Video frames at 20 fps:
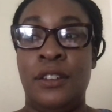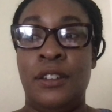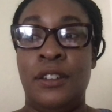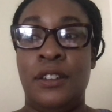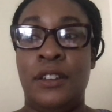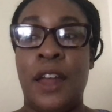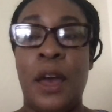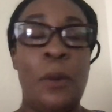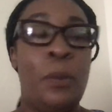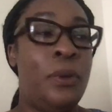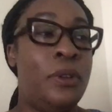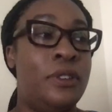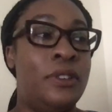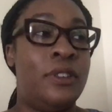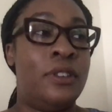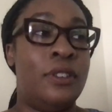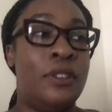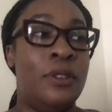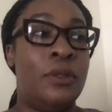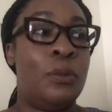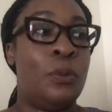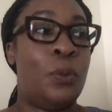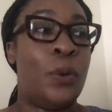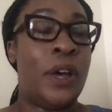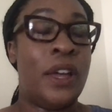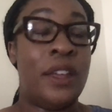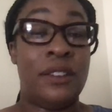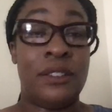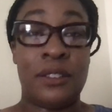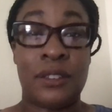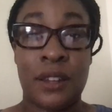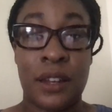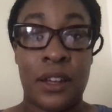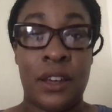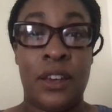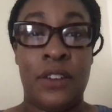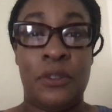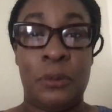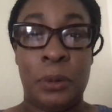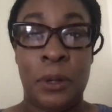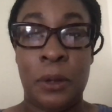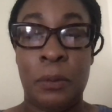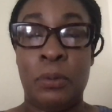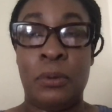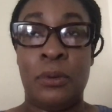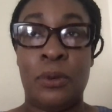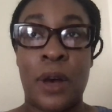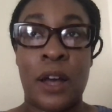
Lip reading: that was what enslaved people.